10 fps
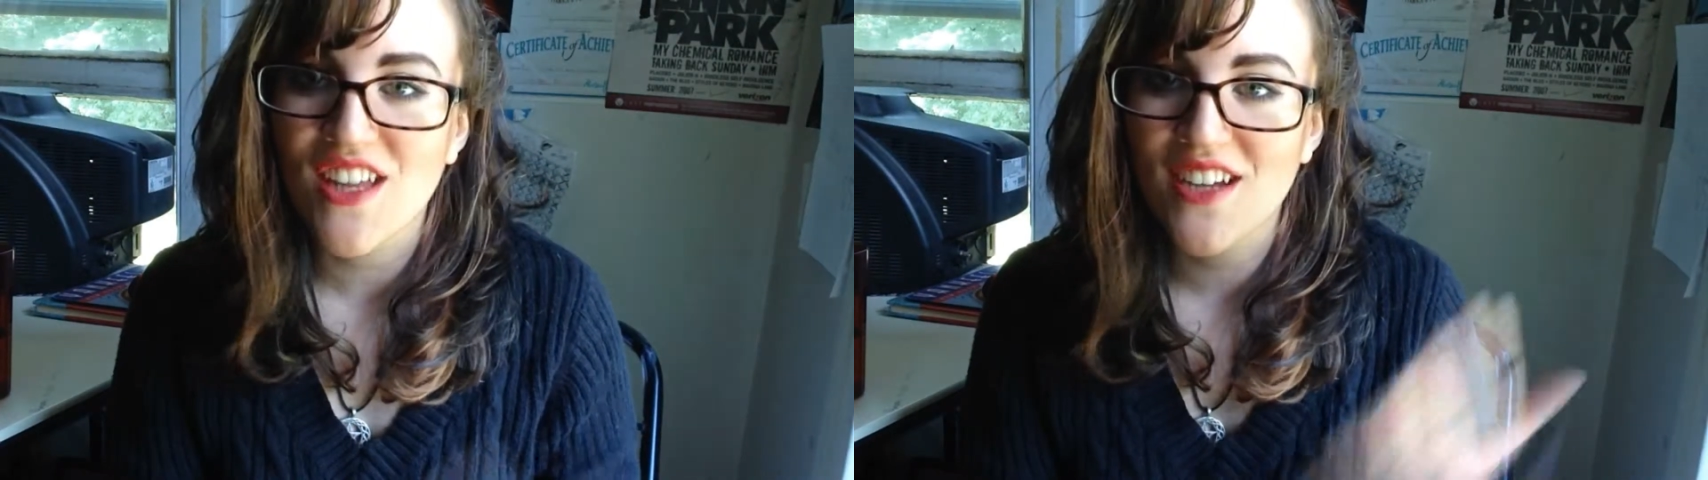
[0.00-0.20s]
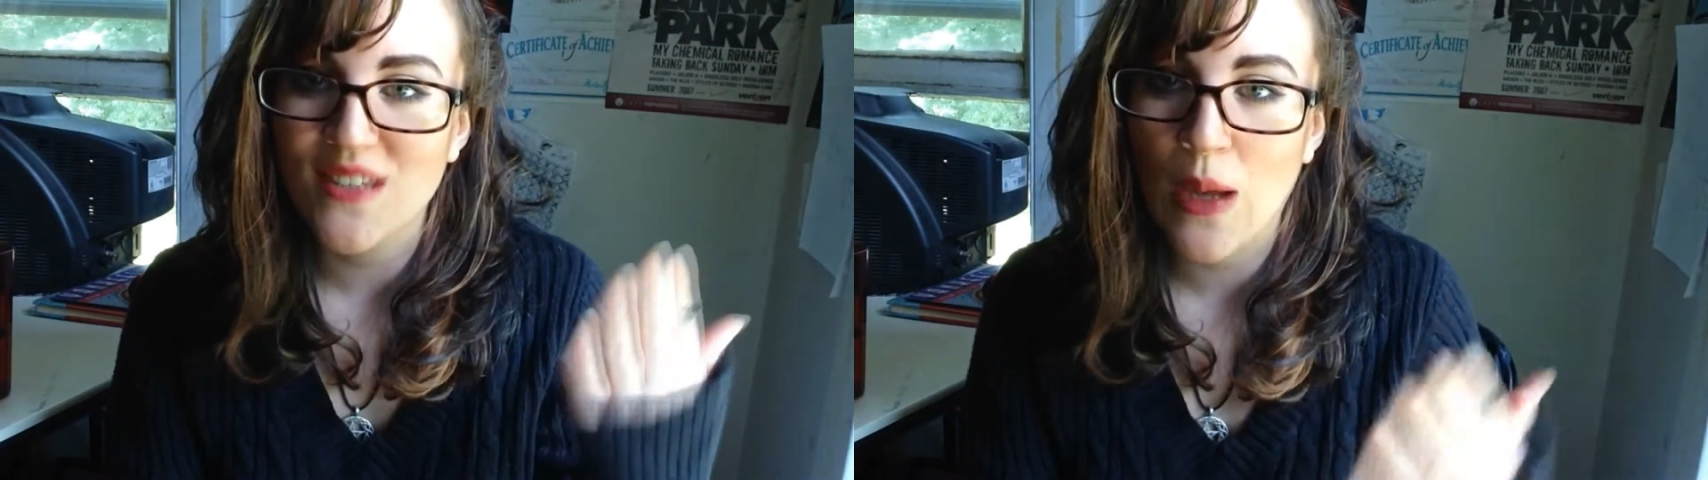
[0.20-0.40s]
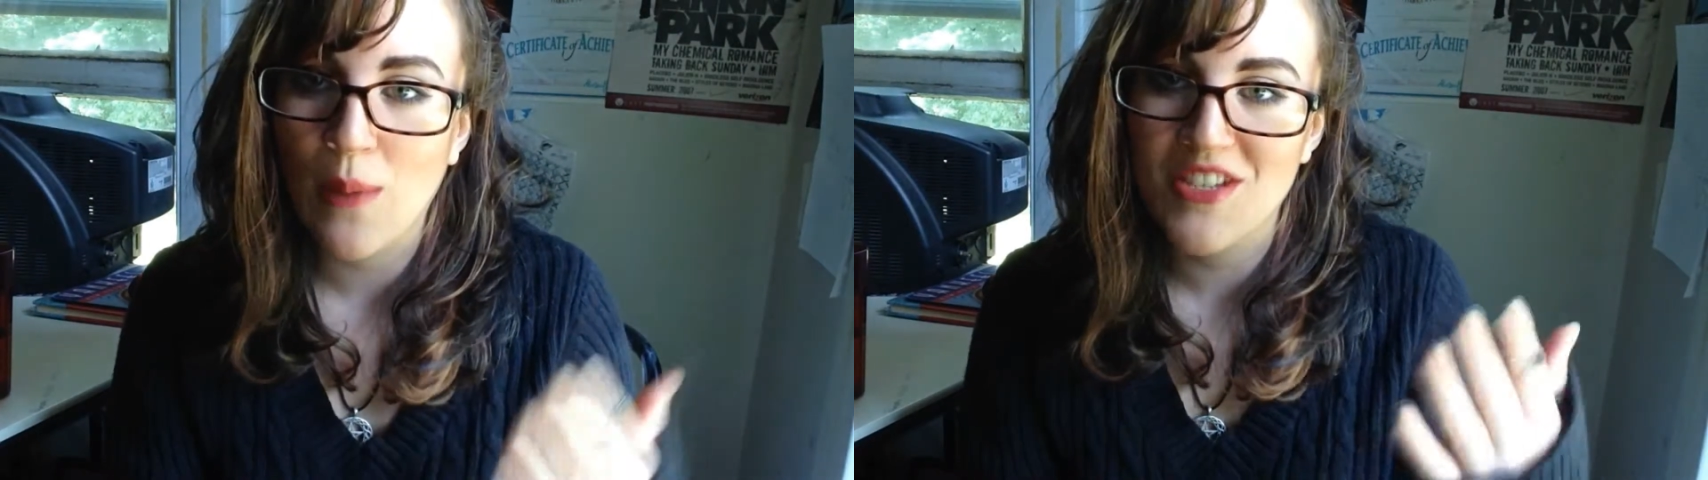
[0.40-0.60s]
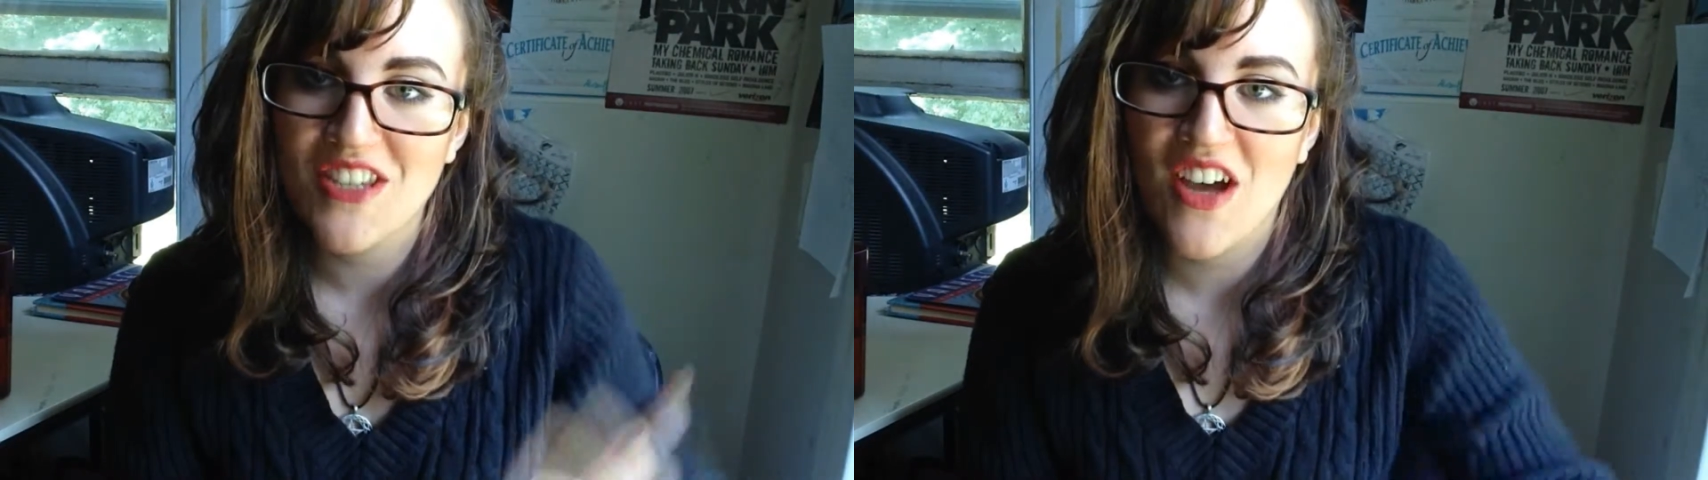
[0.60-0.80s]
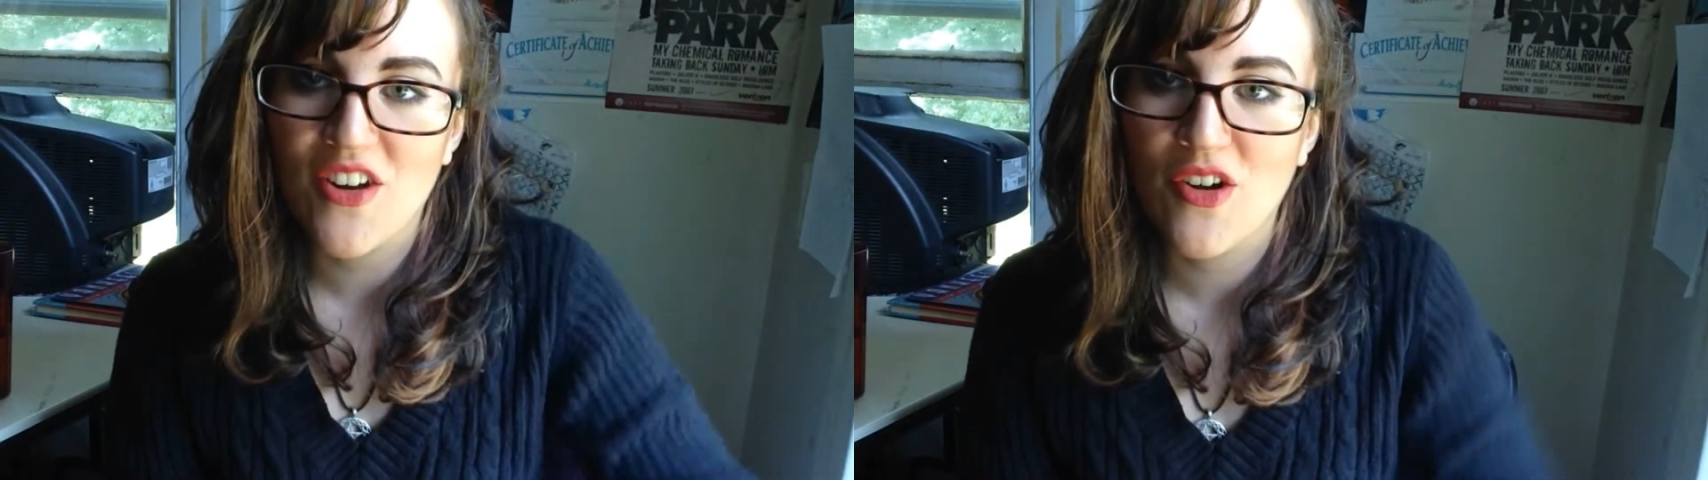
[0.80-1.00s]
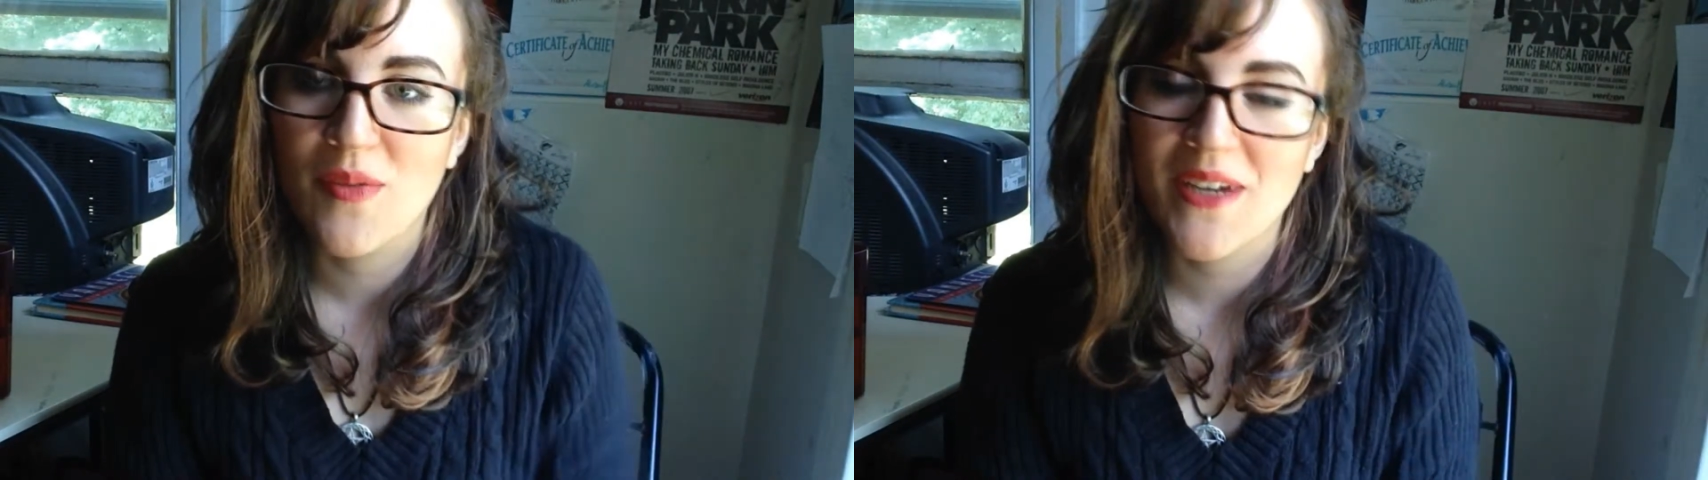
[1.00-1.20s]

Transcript: like Asami Sato?